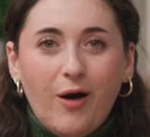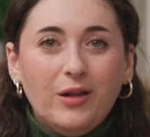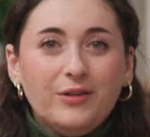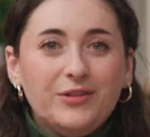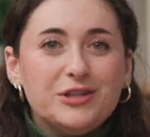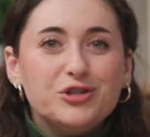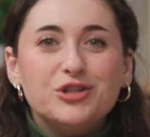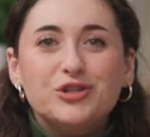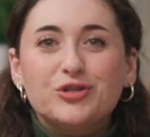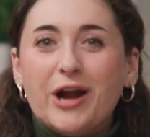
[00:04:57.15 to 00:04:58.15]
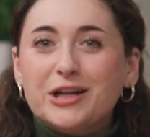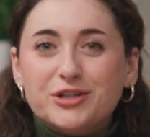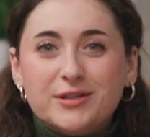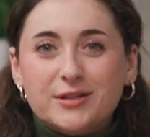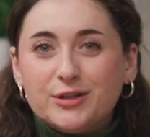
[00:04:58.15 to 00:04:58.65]
All of this just
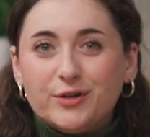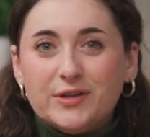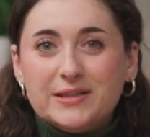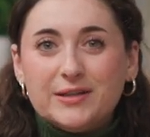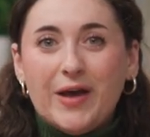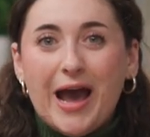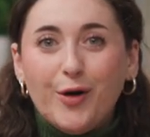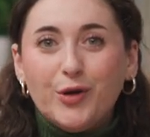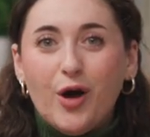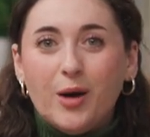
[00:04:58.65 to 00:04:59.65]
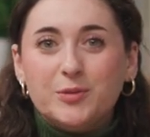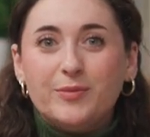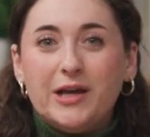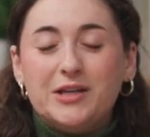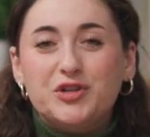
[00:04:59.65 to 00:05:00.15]
scratches the surface of how to
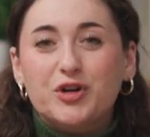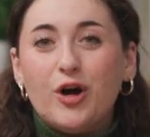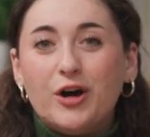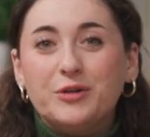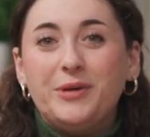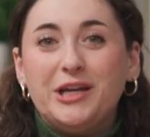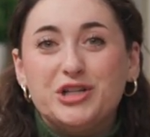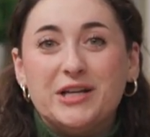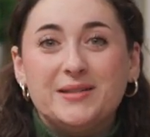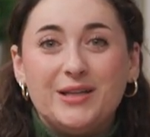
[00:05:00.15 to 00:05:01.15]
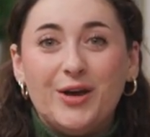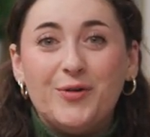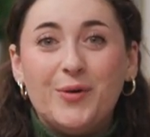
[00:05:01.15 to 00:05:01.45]
optimize your on page SEO.